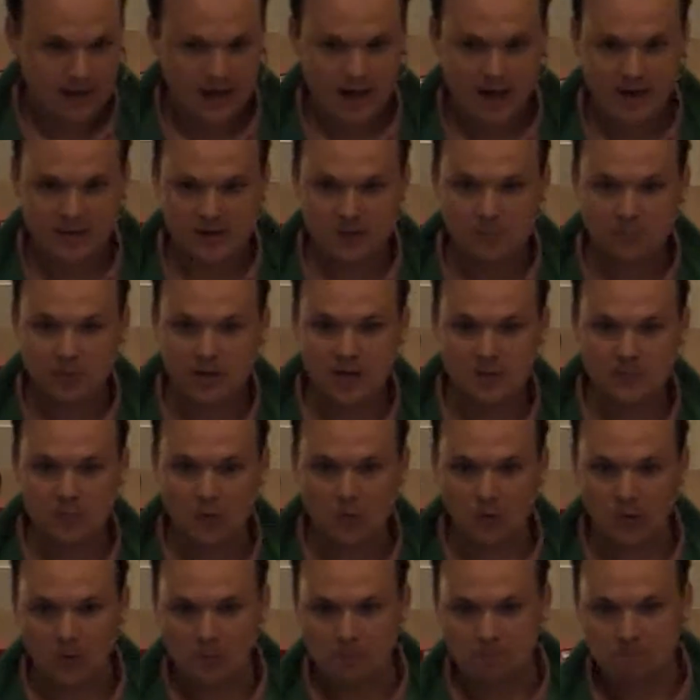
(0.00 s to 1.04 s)
And the
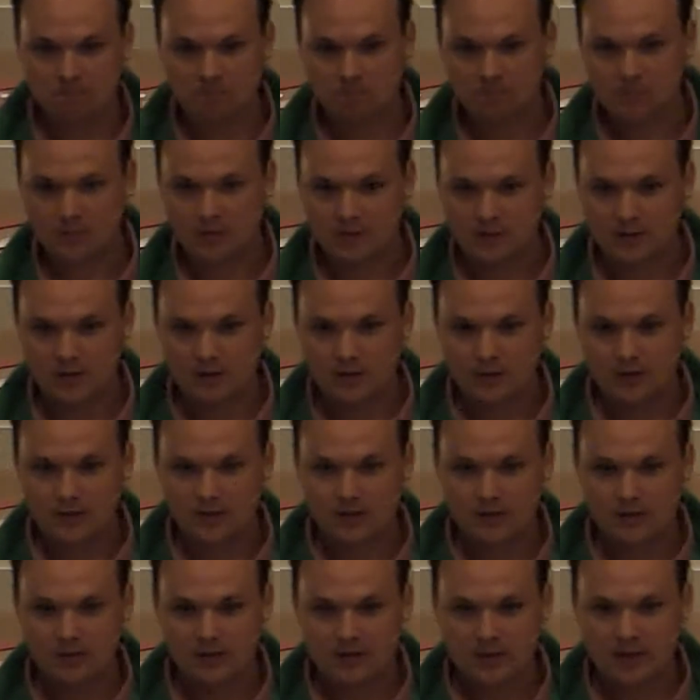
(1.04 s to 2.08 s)
people,
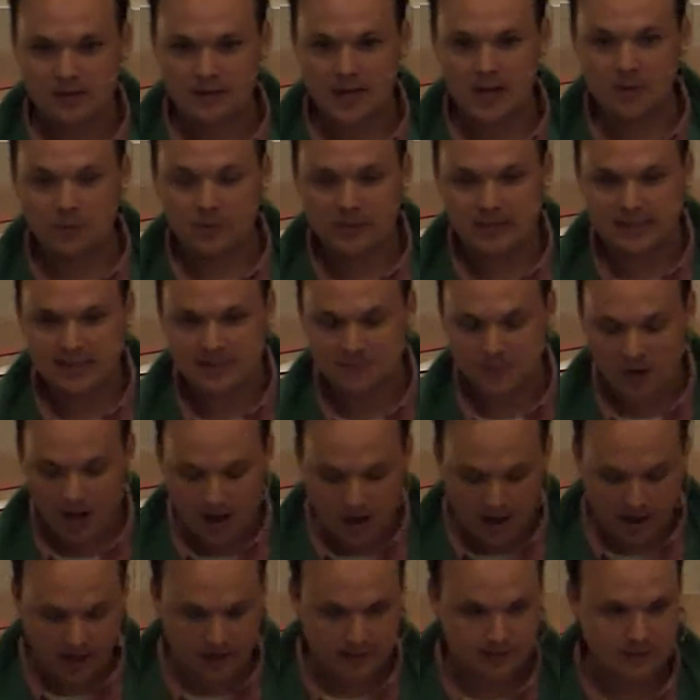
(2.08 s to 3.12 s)
they
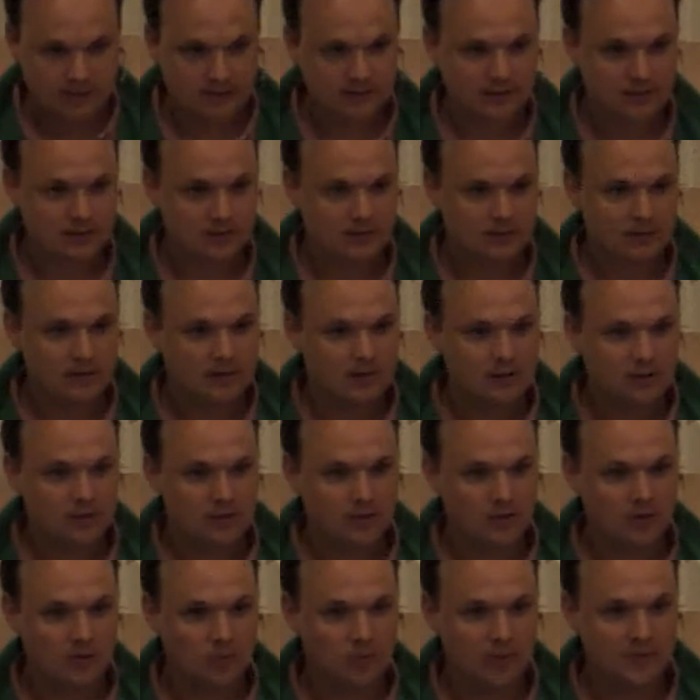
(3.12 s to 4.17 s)
respond
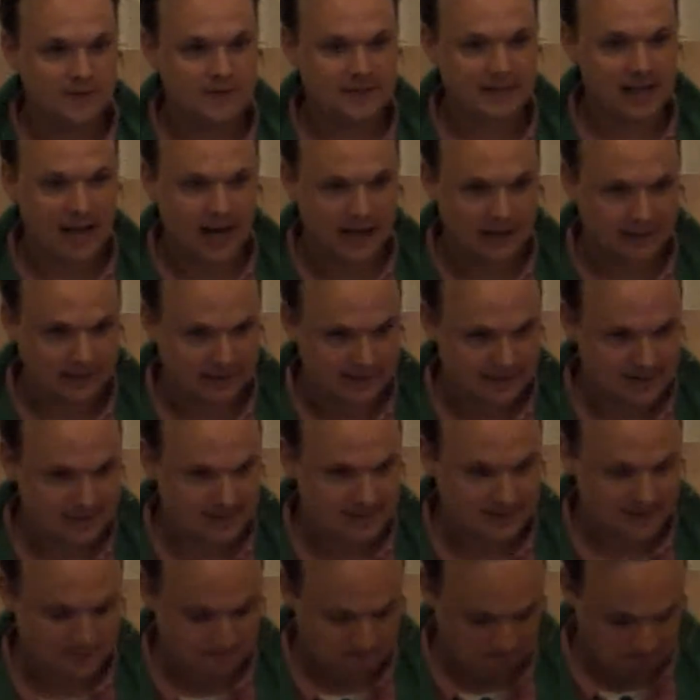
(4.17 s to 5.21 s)
with
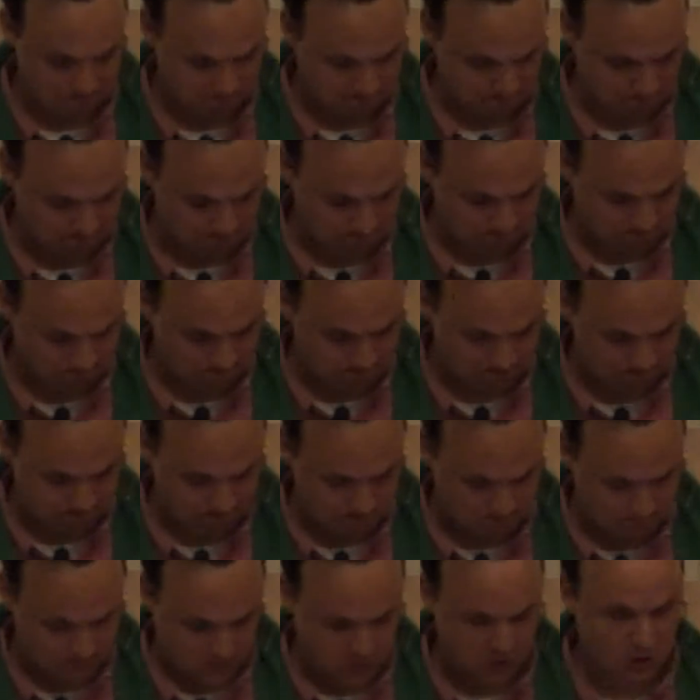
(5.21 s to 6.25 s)
silence.
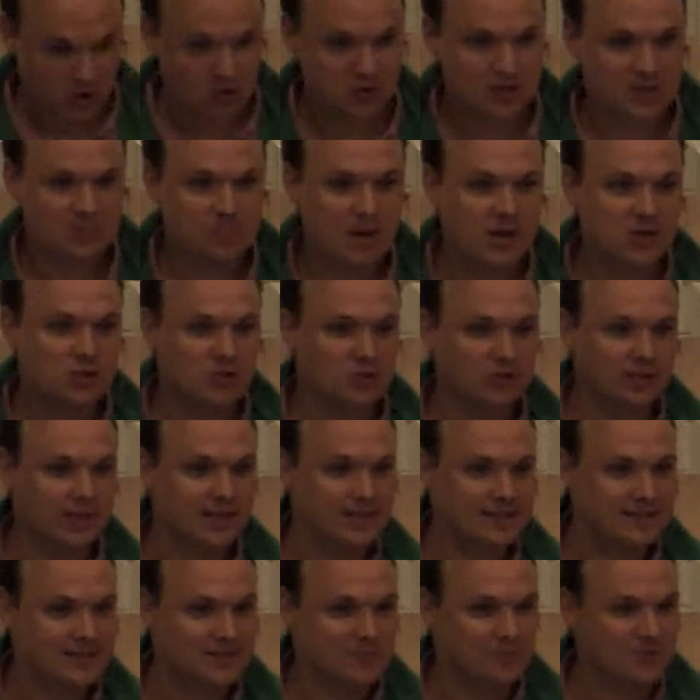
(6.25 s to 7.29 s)
Their
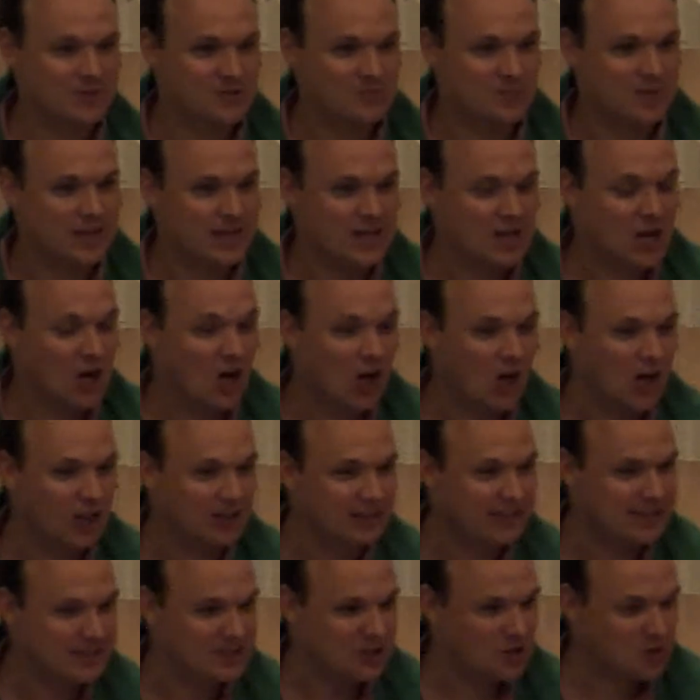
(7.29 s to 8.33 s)
specialness was being
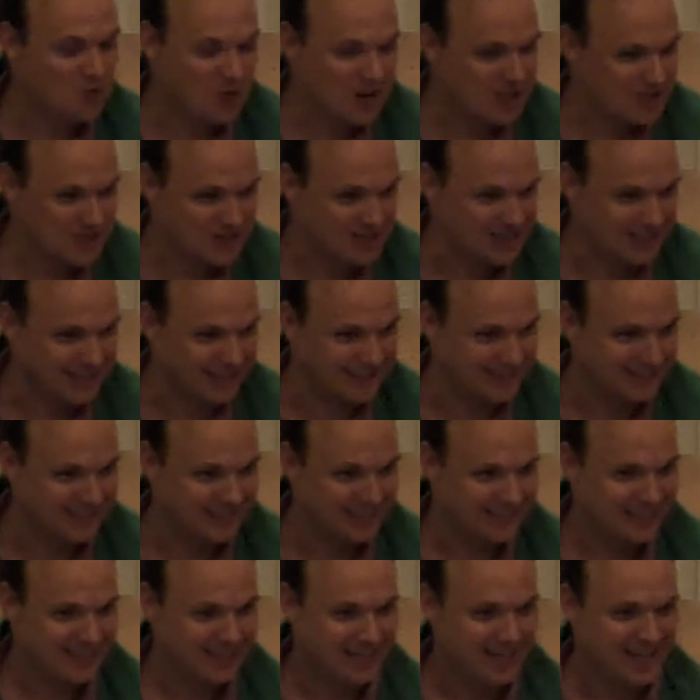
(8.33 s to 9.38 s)
called into question,
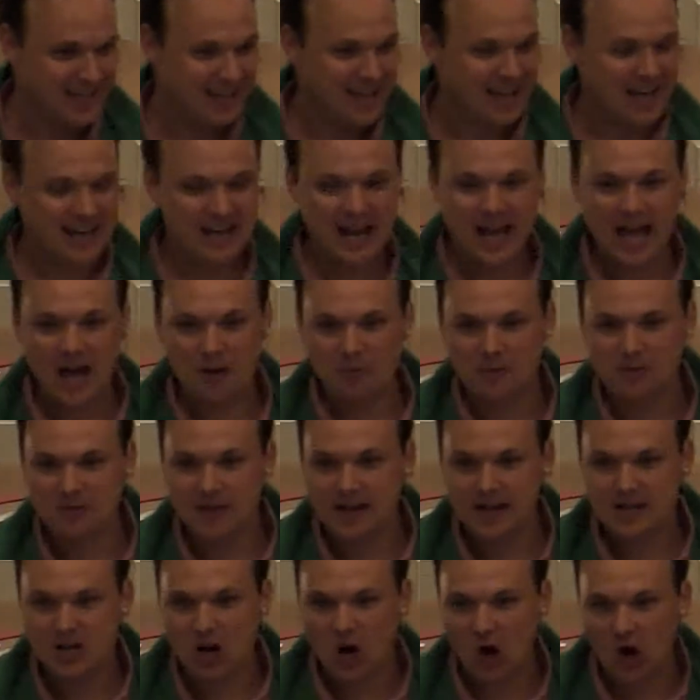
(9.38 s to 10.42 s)
and how are
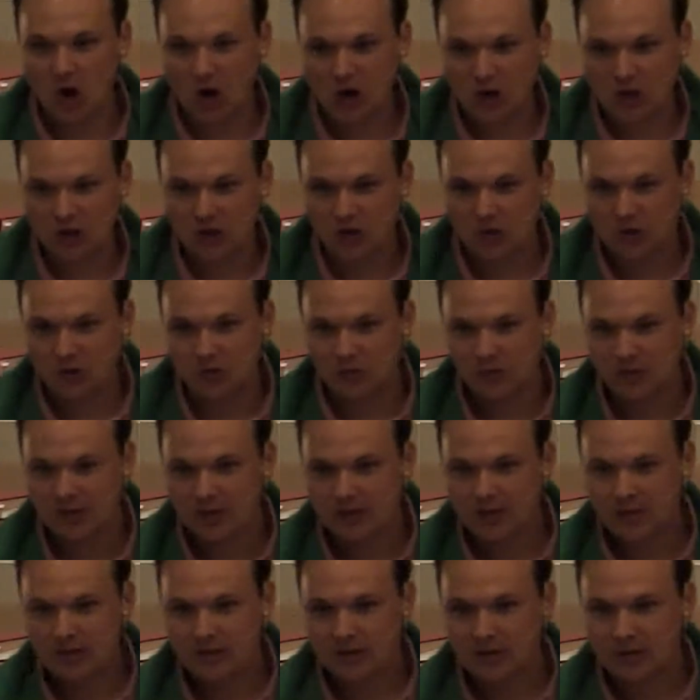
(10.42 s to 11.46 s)
they to argue
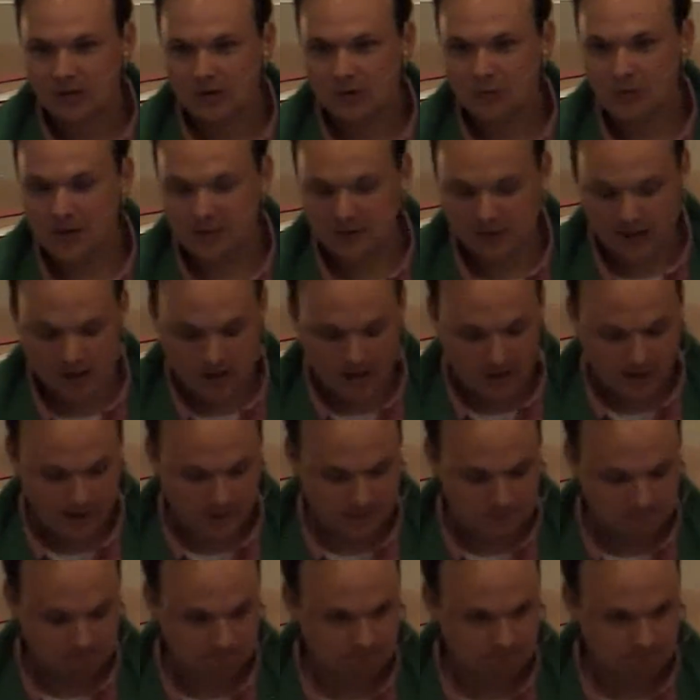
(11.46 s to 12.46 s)
with God?